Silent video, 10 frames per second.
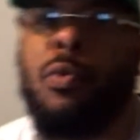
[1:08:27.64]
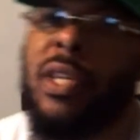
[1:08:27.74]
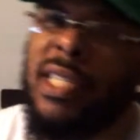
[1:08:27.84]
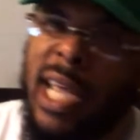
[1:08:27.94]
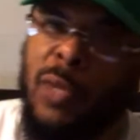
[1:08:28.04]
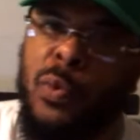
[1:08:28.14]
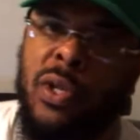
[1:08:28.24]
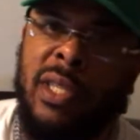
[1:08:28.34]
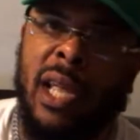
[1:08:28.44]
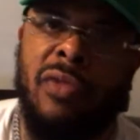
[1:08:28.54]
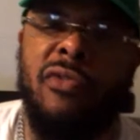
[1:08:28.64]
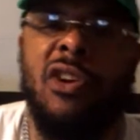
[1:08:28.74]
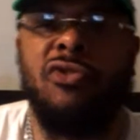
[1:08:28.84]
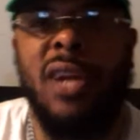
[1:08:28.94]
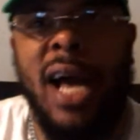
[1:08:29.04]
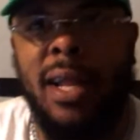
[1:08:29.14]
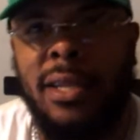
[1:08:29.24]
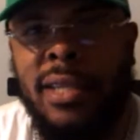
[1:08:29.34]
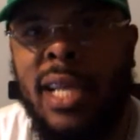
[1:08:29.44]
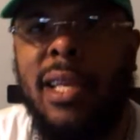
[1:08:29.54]
one of the sites where you can take
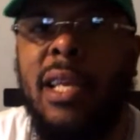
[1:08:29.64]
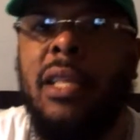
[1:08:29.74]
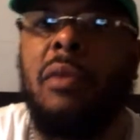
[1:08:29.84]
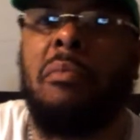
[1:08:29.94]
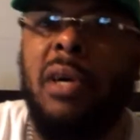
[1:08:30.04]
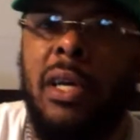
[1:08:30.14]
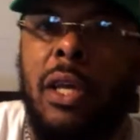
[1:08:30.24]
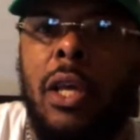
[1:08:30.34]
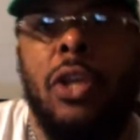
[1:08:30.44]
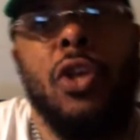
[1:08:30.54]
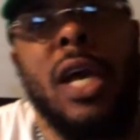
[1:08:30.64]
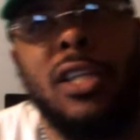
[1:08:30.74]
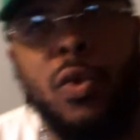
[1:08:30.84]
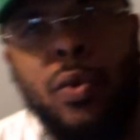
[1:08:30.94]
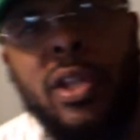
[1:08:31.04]
$300 at the end of the month. You got 20,